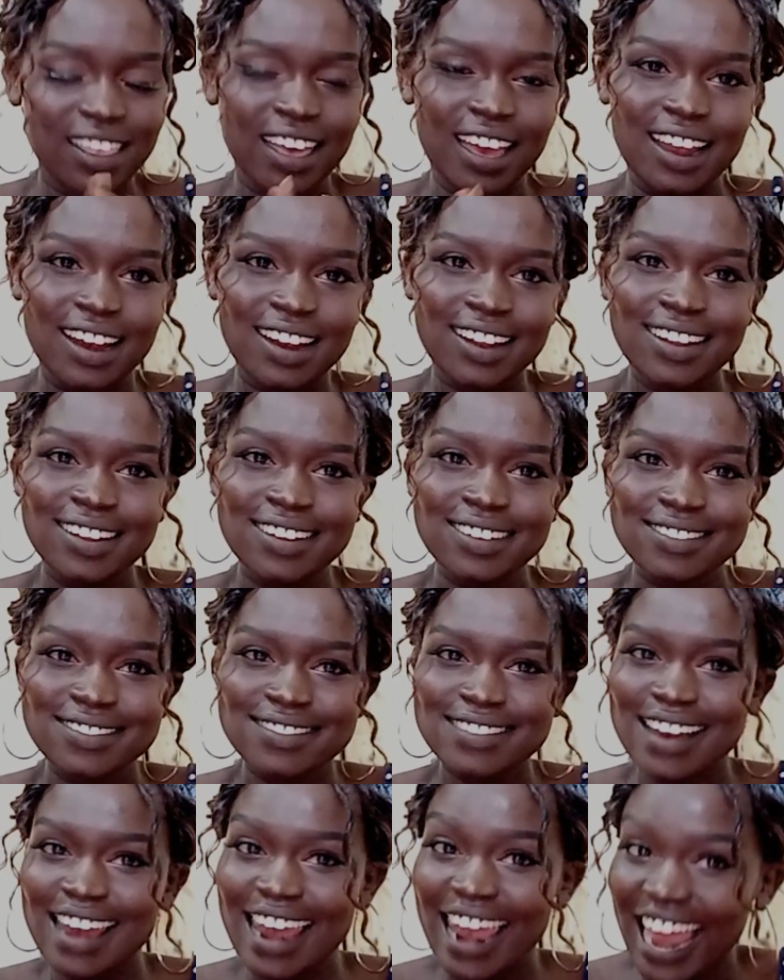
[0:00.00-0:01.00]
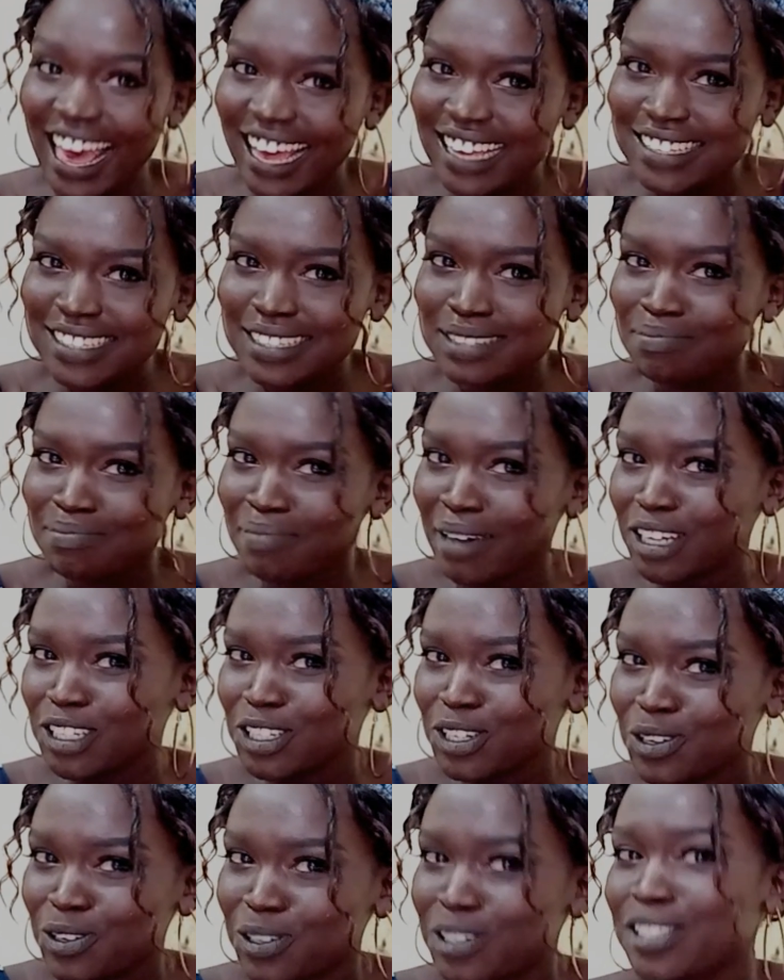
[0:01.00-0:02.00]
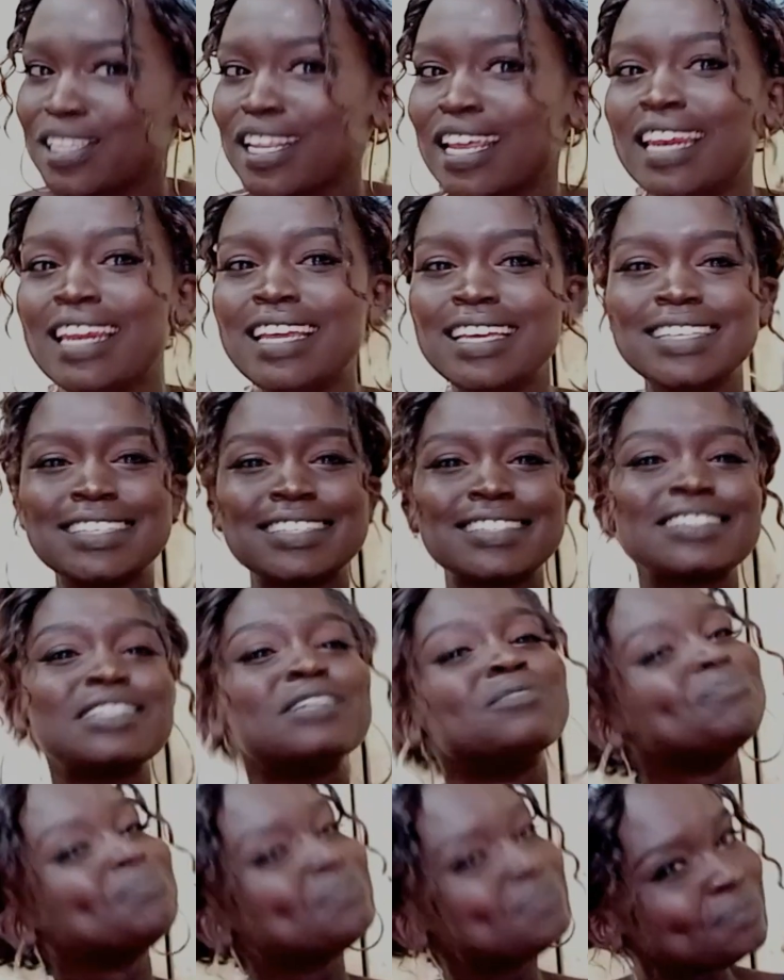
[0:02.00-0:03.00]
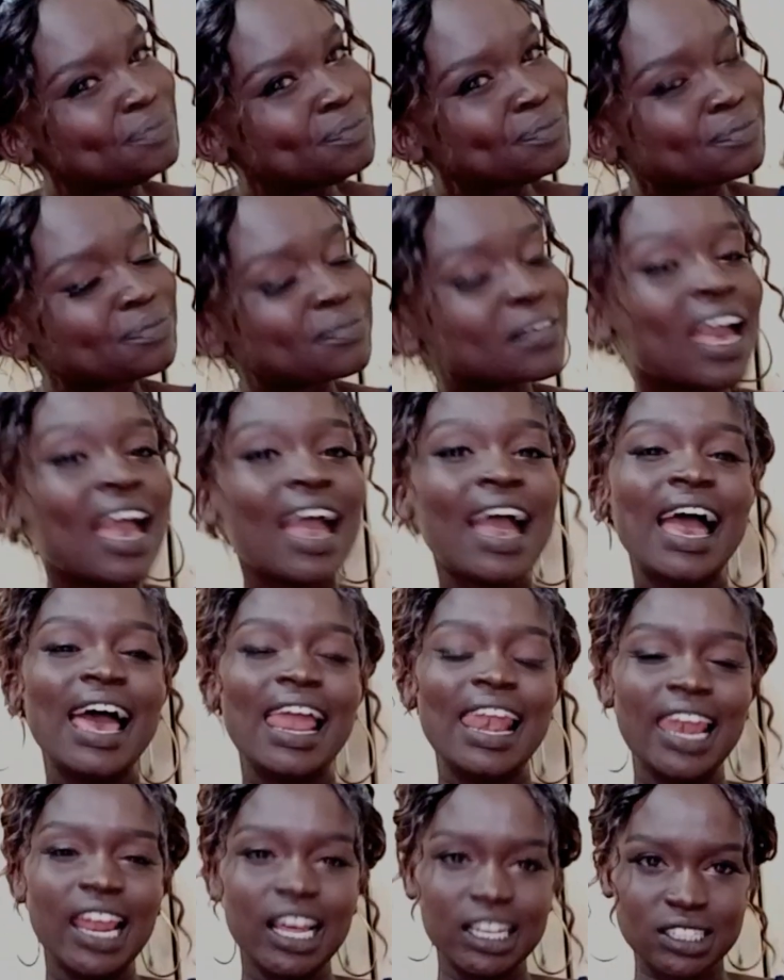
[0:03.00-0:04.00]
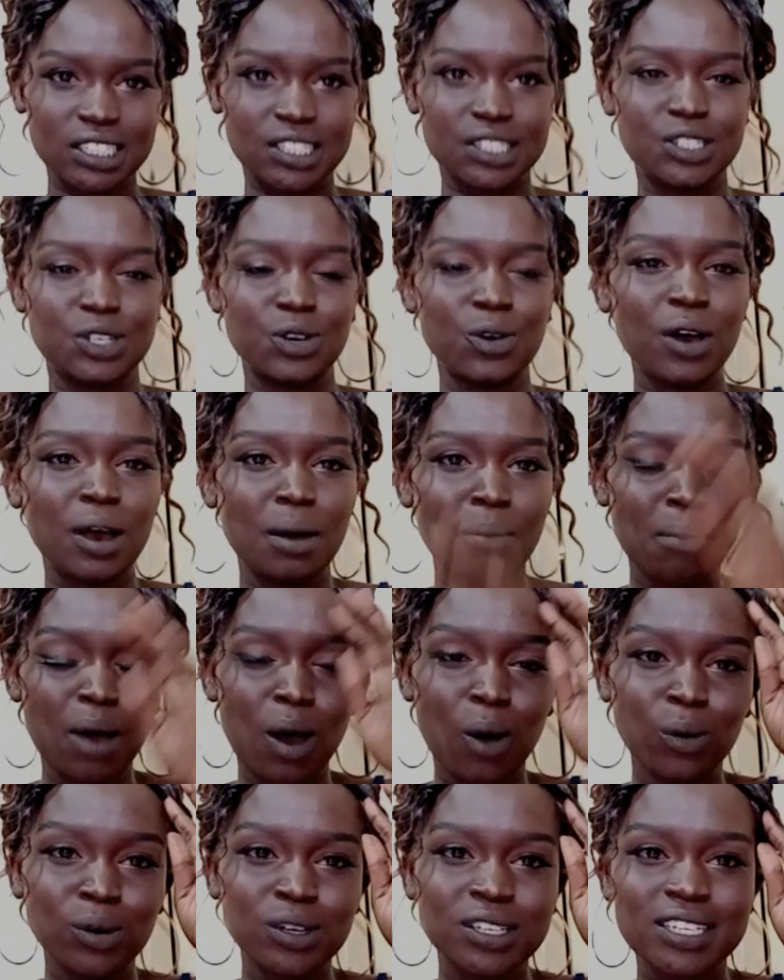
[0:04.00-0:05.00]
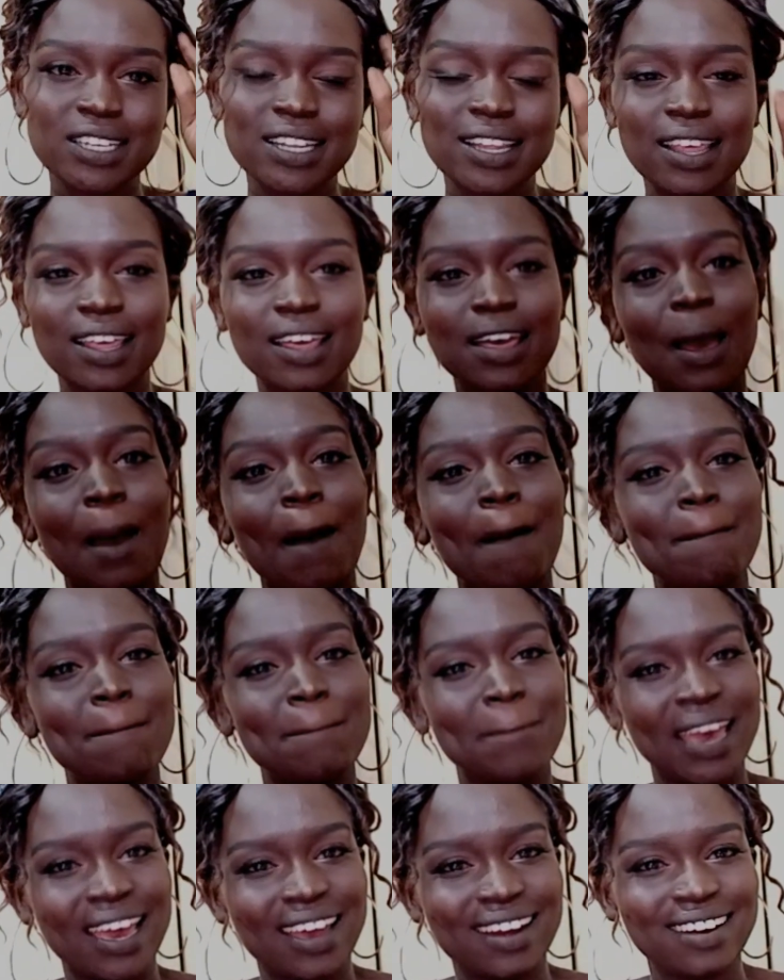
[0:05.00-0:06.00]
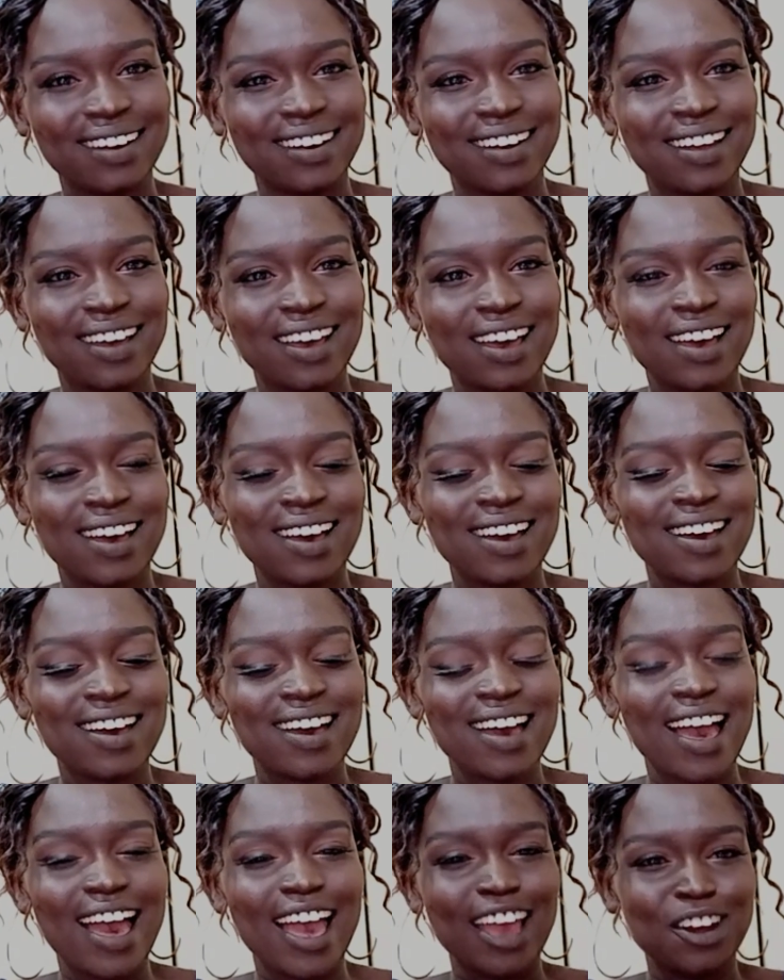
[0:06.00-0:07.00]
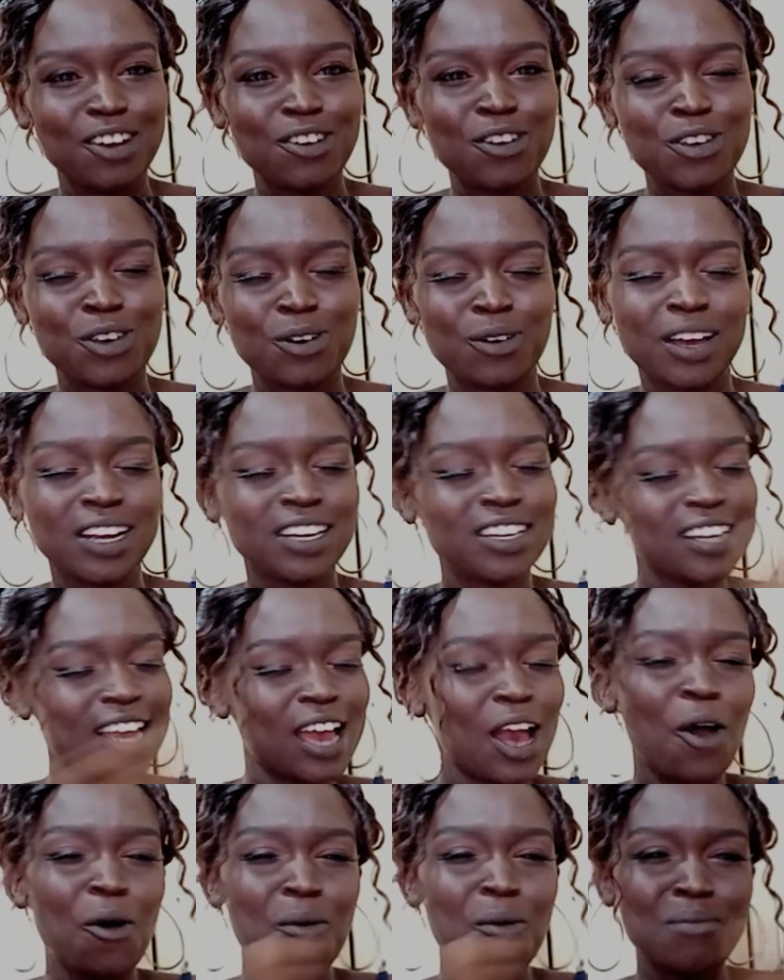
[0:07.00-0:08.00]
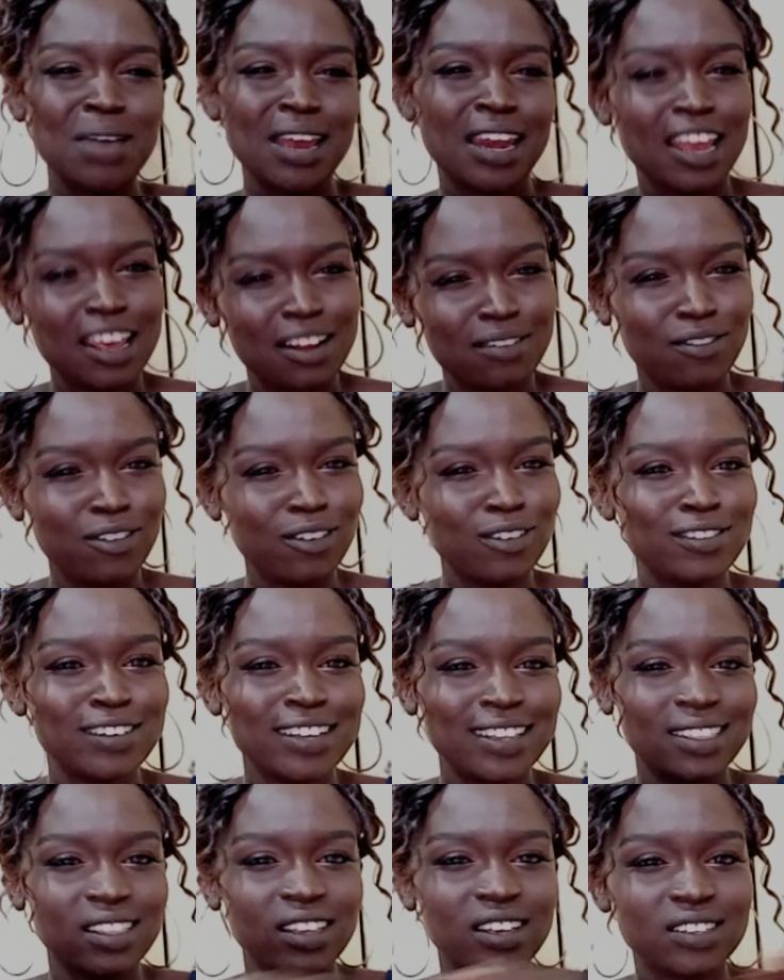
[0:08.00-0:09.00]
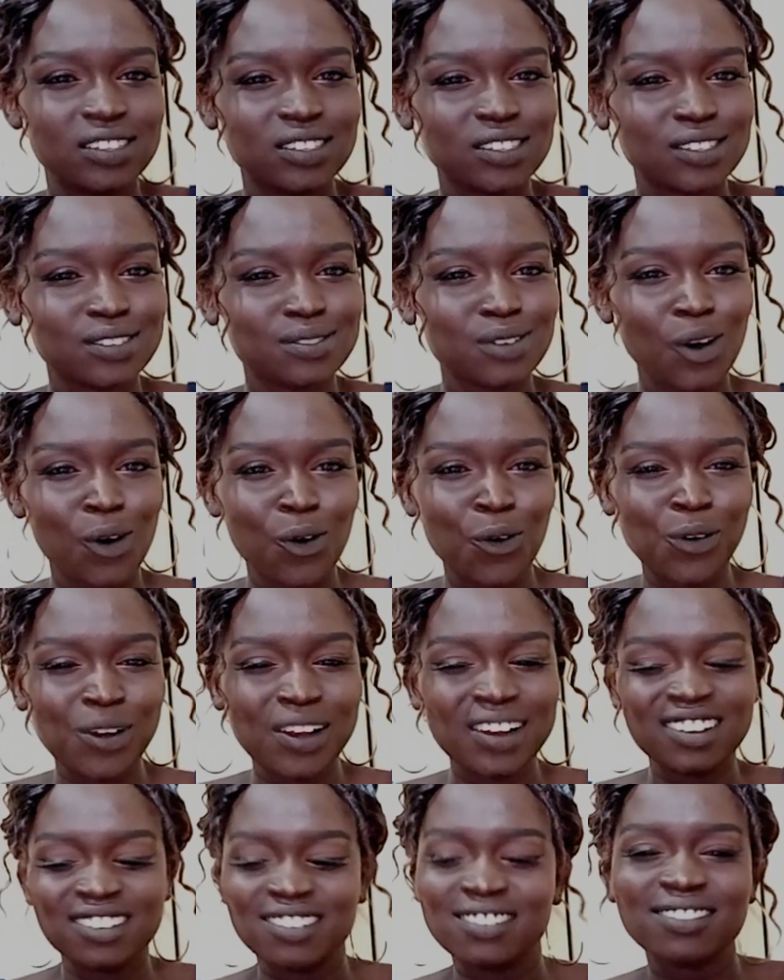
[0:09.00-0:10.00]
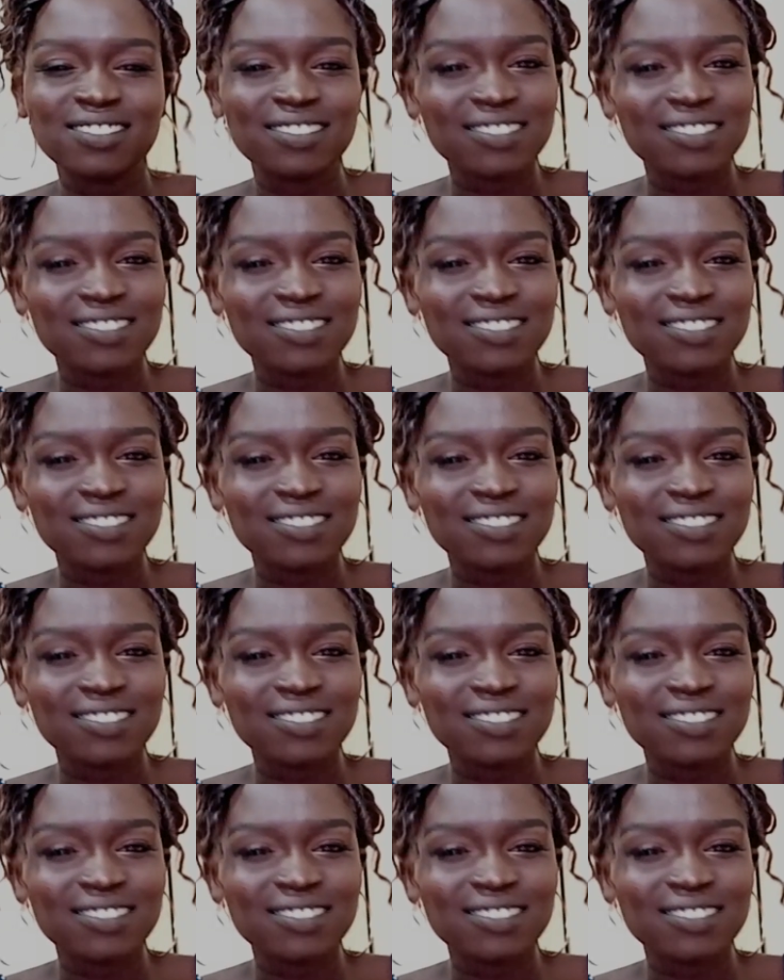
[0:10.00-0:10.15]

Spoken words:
Then last but not the least, let's talk about men. I know you're wondering how men are involved in this whole